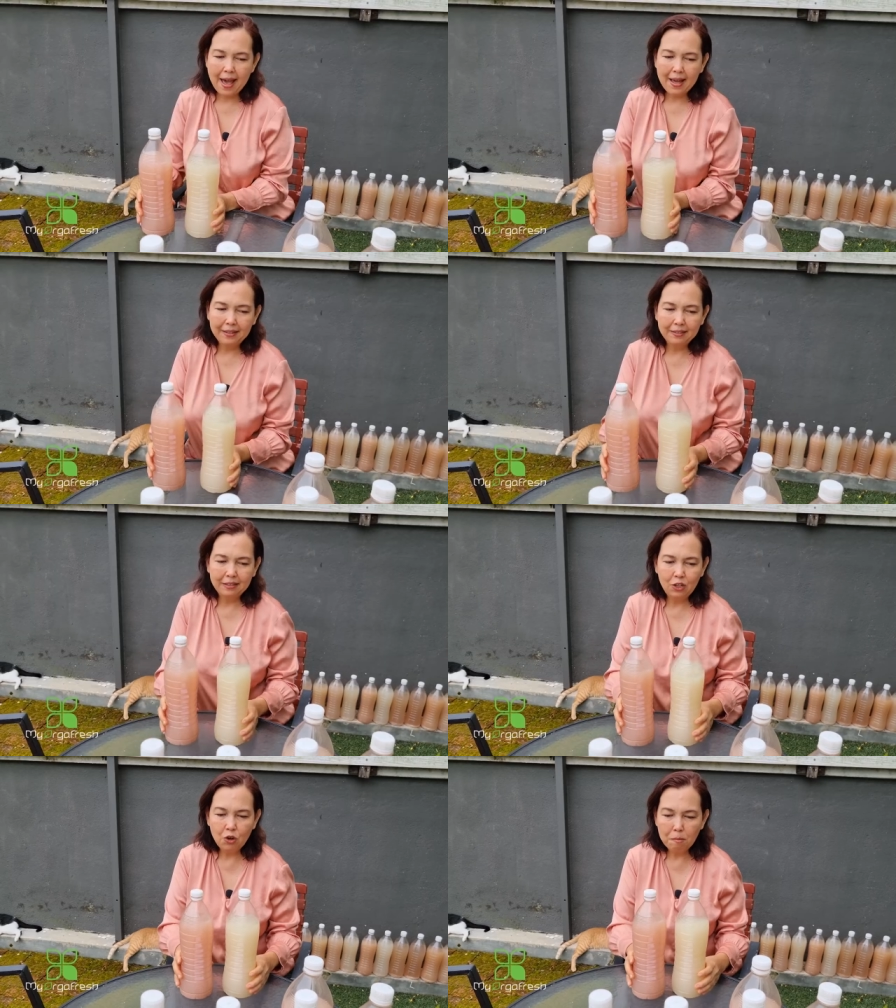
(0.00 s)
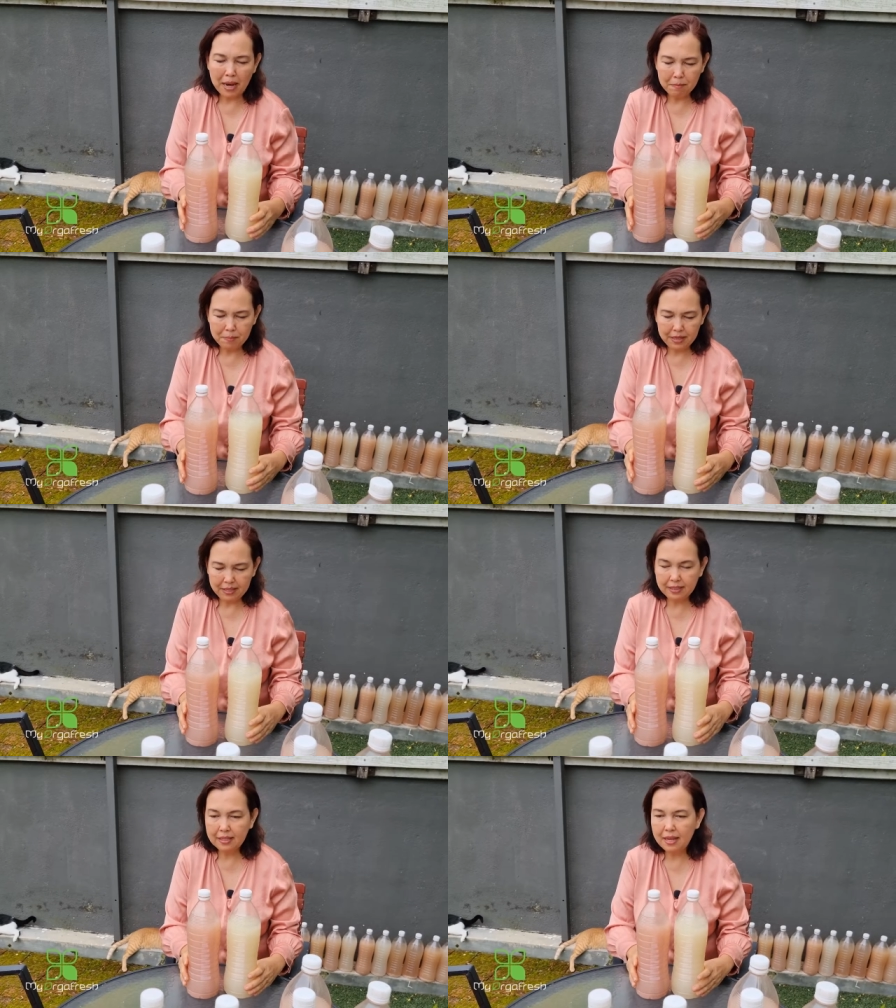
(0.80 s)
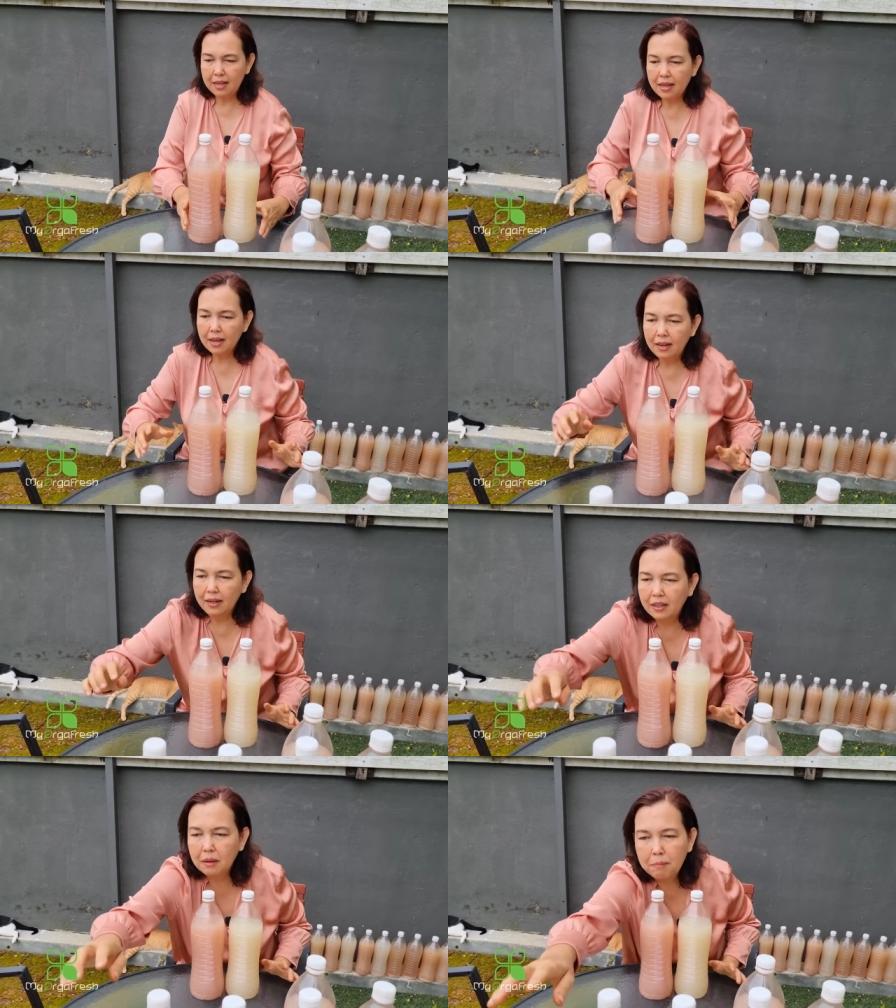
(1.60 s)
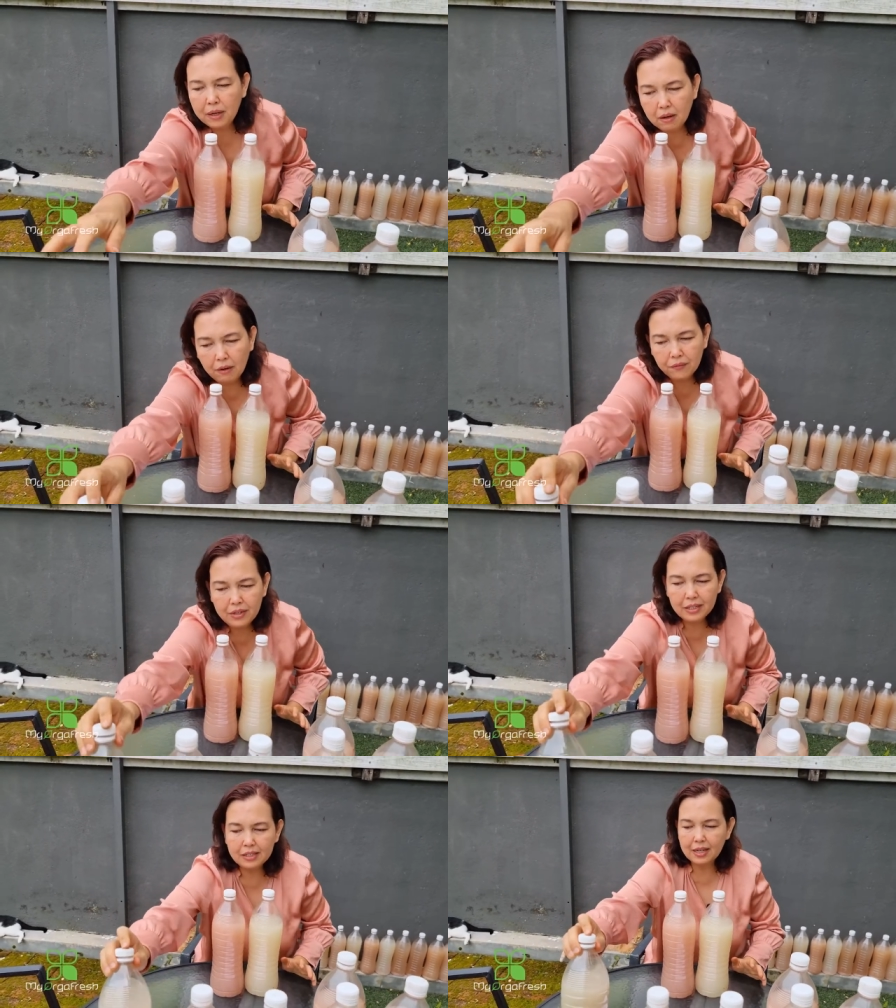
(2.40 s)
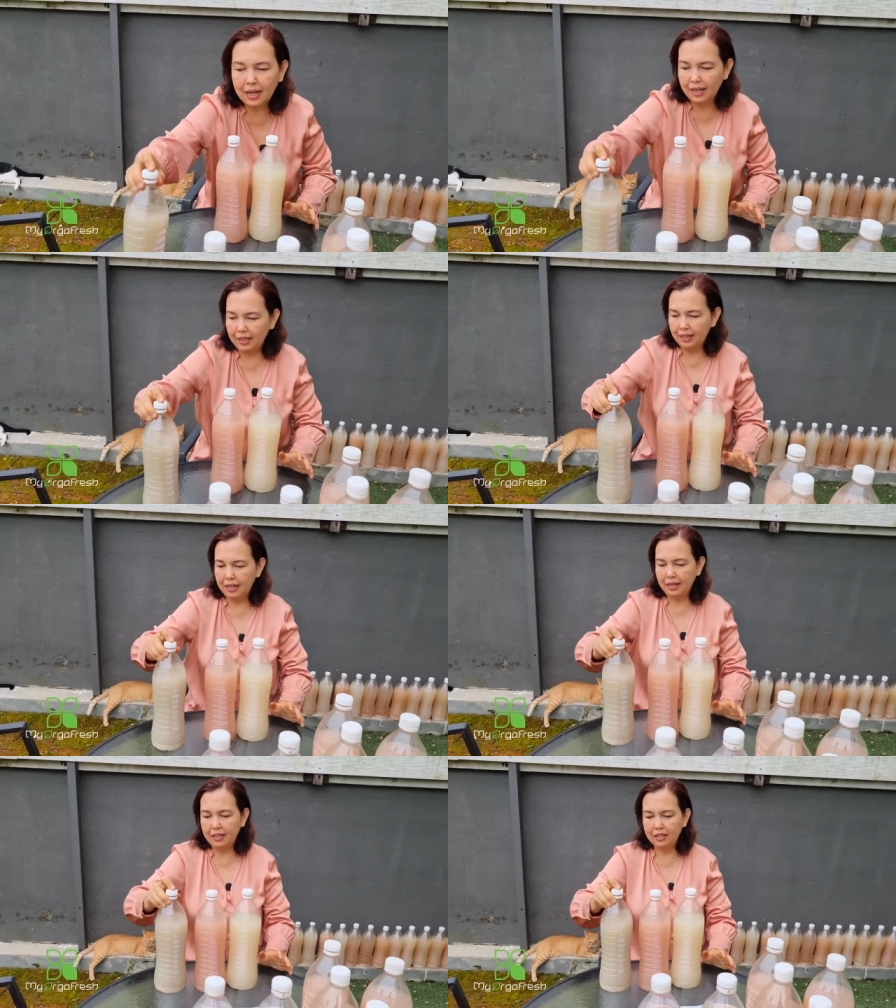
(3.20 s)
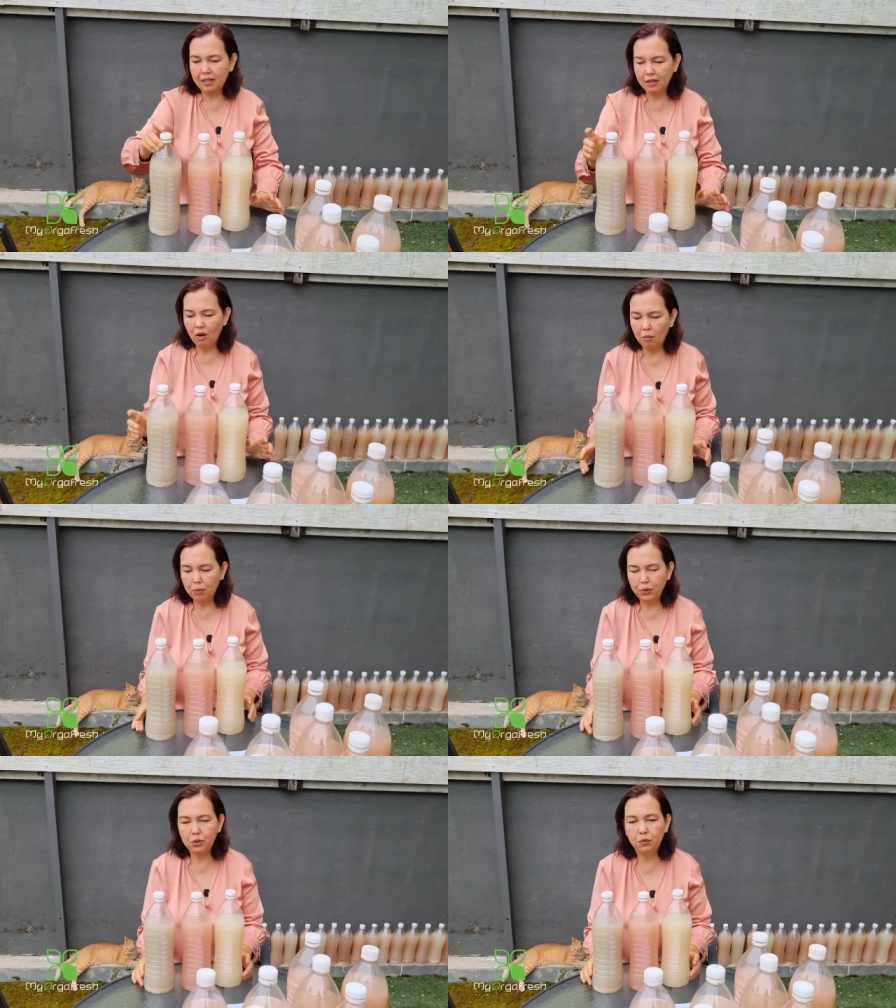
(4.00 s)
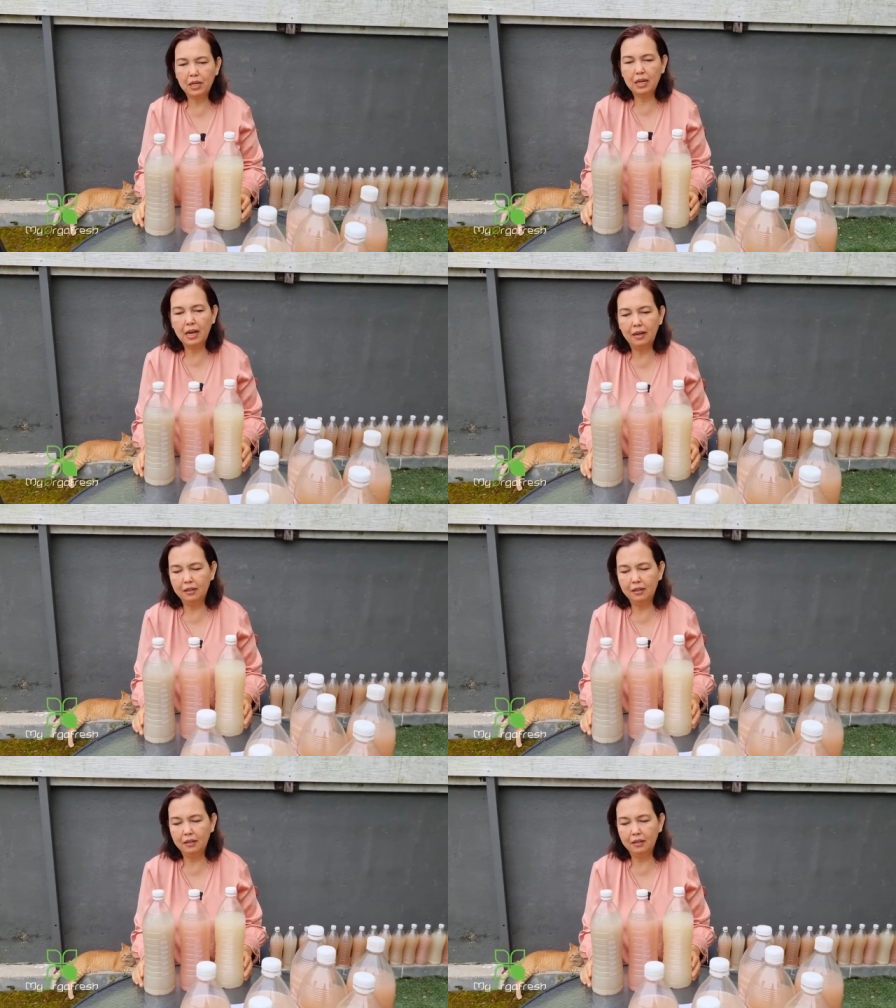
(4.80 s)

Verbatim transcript: and you might be seeing a little bit of this color that is turned almost green